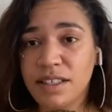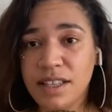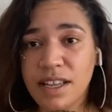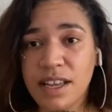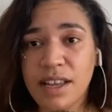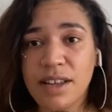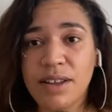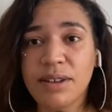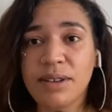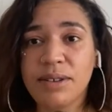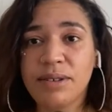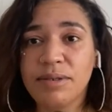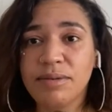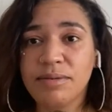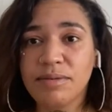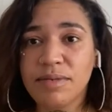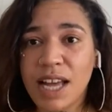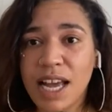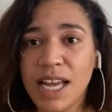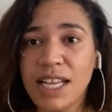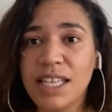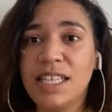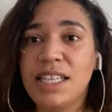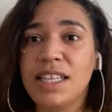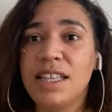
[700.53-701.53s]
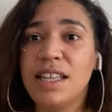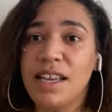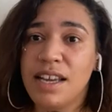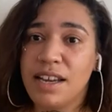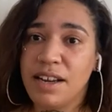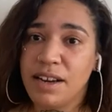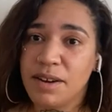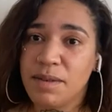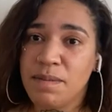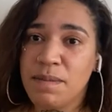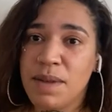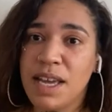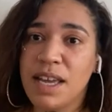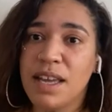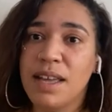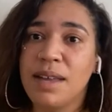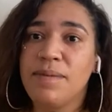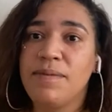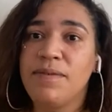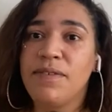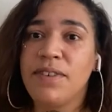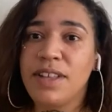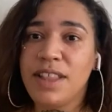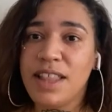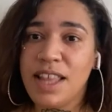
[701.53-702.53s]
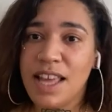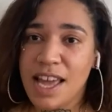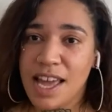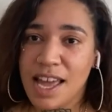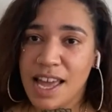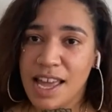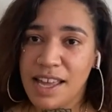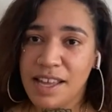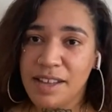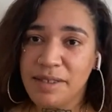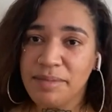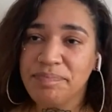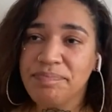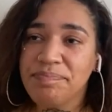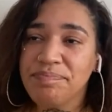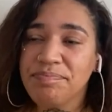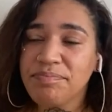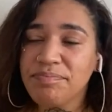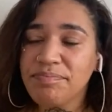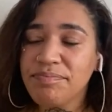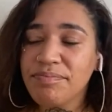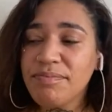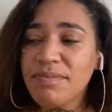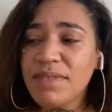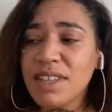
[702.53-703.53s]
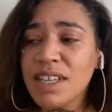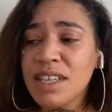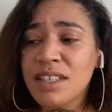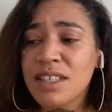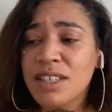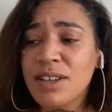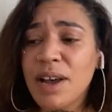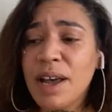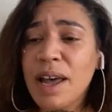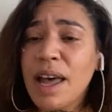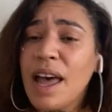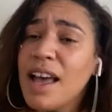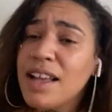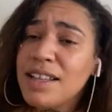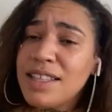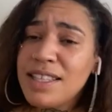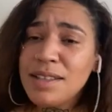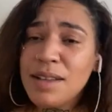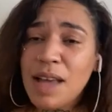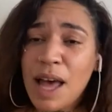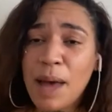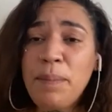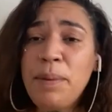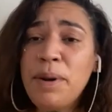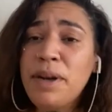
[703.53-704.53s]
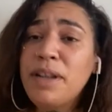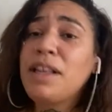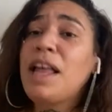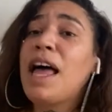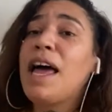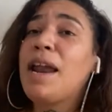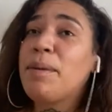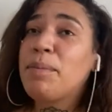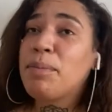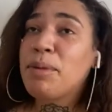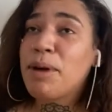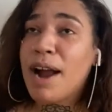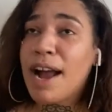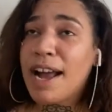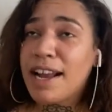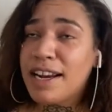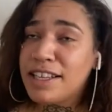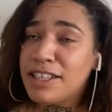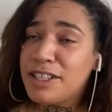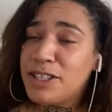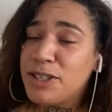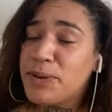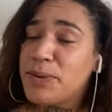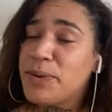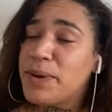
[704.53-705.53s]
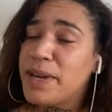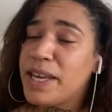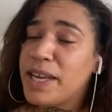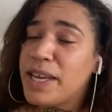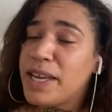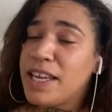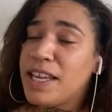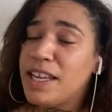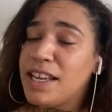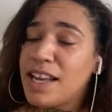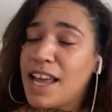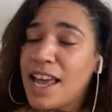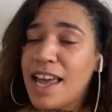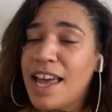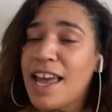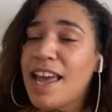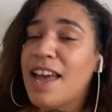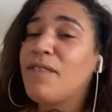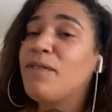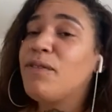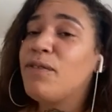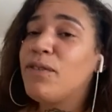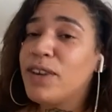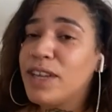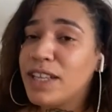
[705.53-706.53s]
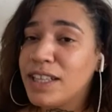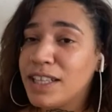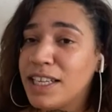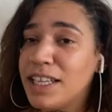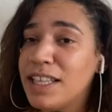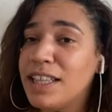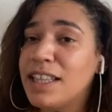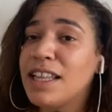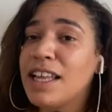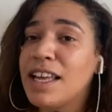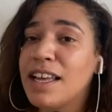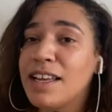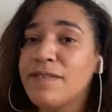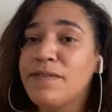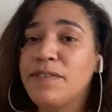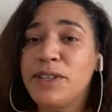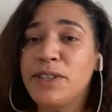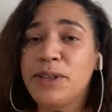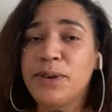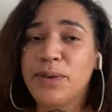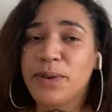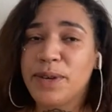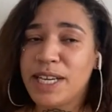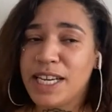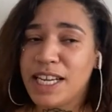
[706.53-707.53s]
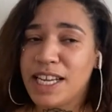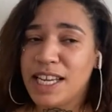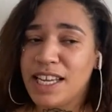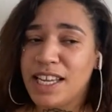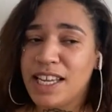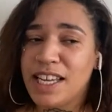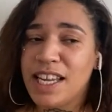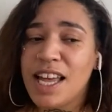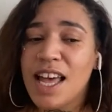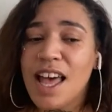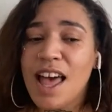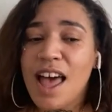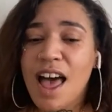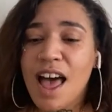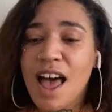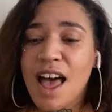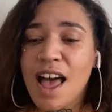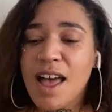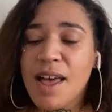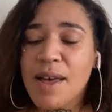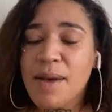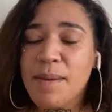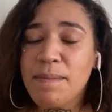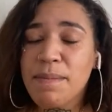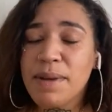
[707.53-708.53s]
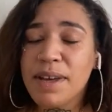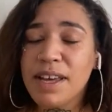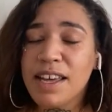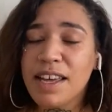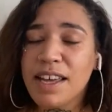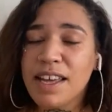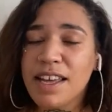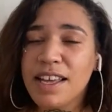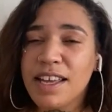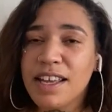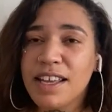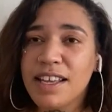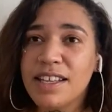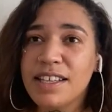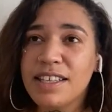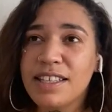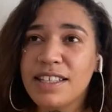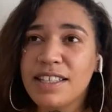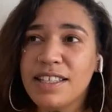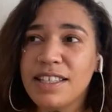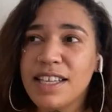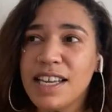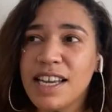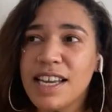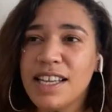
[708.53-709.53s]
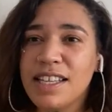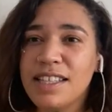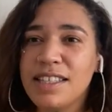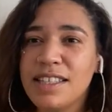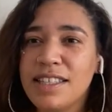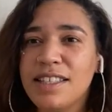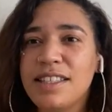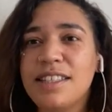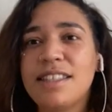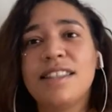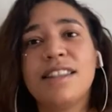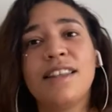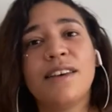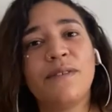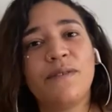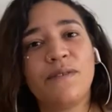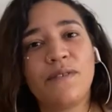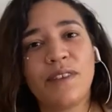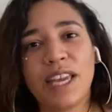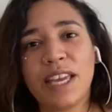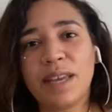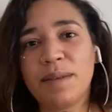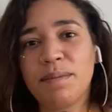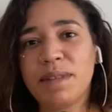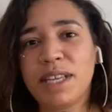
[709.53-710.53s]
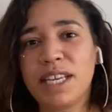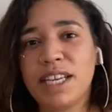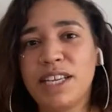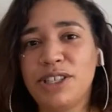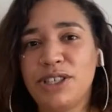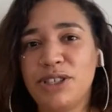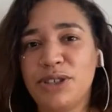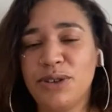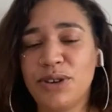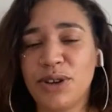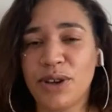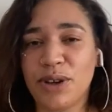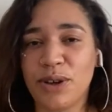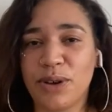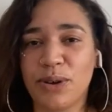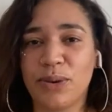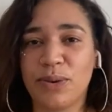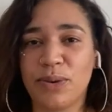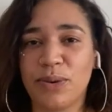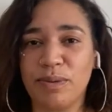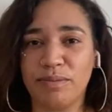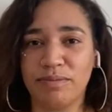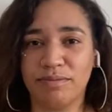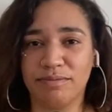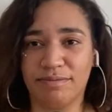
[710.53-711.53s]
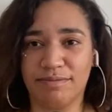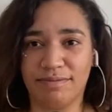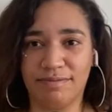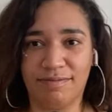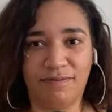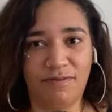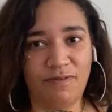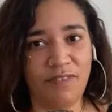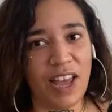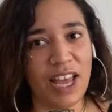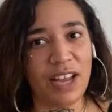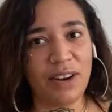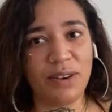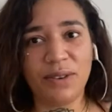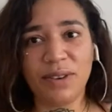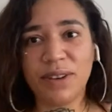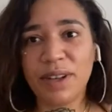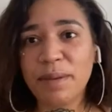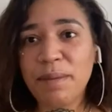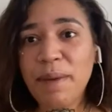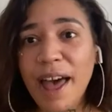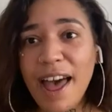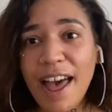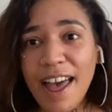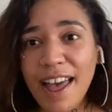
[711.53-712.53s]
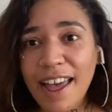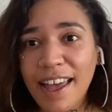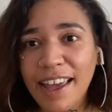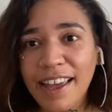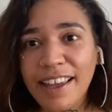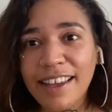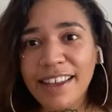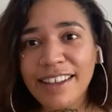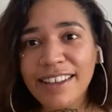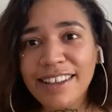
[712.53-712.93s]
So I did the hair and makeup for that. So I, I, t- I put a lot of pride into it. I really love doing it um, because it's the family's, you know, final goodbye.